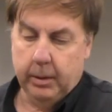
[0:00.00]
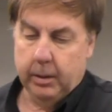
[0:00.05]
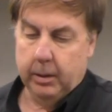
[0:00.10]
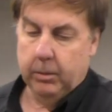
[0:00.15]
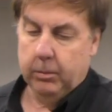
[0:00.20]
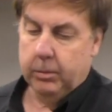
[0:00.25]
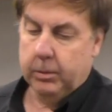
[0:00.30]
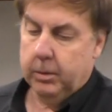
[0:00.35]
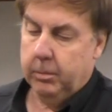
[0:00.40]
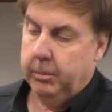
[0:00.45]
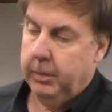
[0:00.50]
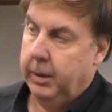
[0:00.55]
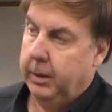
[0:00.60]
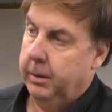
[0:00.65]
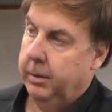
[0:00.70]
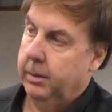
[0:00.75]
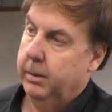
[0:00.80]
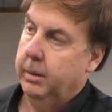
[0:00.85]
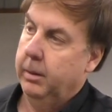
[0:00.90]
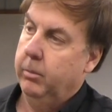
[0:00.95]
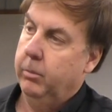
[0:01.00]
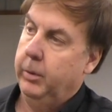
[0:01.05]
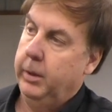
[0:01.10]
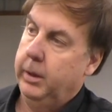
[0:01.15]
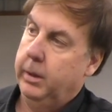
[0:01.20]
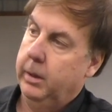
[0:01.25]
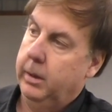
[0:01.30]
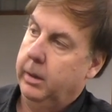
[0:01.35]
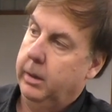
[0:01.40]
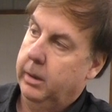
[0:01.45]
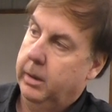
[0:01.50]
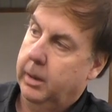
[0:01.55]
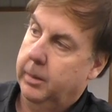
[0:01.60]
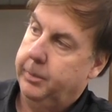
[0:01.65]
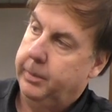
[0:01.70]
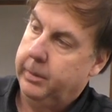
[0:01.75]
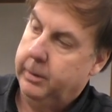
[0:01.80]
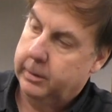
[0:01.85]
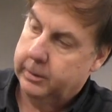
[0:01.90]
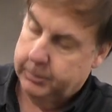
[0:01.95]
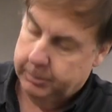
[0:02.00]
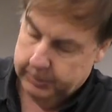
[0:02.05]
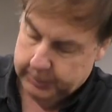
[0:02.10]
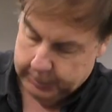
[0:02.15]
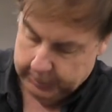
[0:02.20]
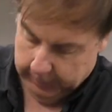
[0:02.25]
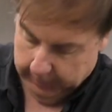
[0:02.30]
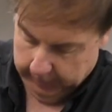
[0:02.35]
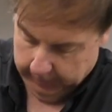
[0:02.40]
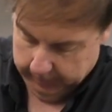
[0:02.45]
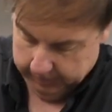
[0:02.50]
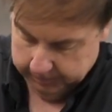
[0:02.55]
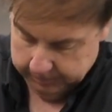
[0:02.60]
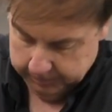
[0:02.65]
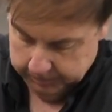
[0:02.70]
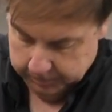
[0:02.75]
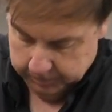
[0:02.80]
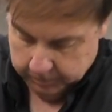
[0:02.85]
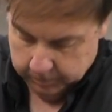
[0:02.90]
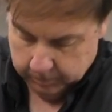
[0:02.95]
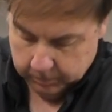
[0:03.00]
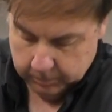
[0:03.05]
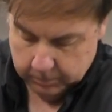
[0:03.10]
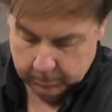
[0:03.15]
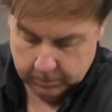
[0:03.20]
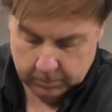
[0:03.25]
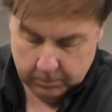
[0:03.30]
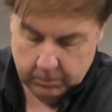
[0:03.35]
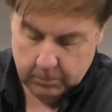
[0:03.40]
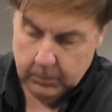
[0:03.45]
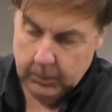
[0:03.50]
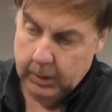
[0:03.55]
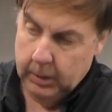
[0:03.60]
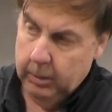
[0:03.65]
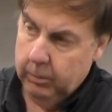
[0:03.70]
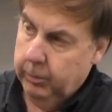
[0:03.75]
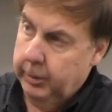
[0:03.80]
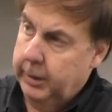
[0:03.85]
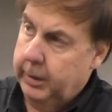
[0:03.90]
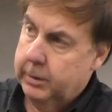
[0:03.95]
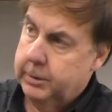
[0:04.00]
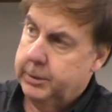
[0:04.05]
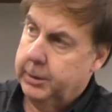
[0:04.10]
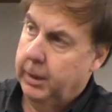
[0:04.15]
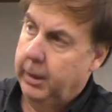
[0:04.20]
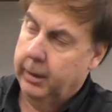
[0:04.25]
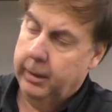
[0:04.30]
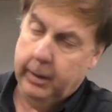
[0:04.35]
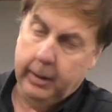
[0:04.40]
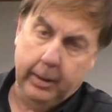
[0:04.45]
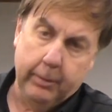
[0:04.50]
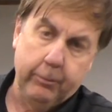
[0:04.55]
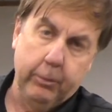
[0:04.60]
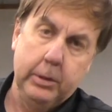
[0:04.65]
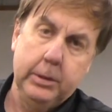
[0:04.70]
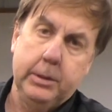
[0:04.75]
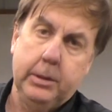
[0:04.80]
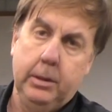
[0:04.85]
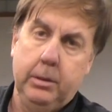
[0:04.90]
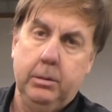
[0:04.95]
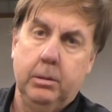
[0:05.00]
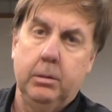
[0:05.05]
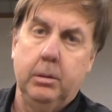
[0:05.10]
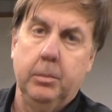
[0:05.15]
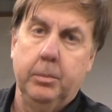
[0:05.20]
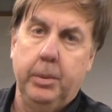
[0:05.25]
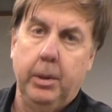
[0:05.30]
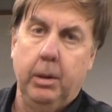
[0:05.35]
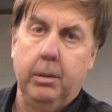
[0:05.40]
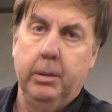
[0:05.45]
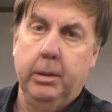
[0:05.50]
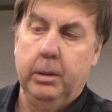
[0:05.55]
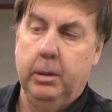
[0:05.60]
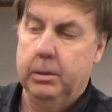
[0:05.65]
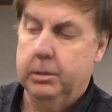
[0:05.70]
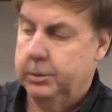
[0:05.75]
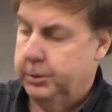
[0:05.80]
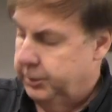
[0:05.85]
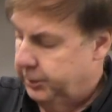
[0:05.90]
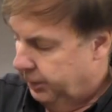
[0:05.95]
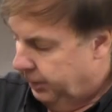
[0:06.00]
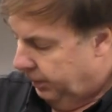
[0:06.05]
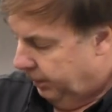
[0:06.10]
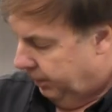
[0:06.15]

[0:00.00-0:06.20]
here with the meter and we can get up in this machine and we can check every single component on this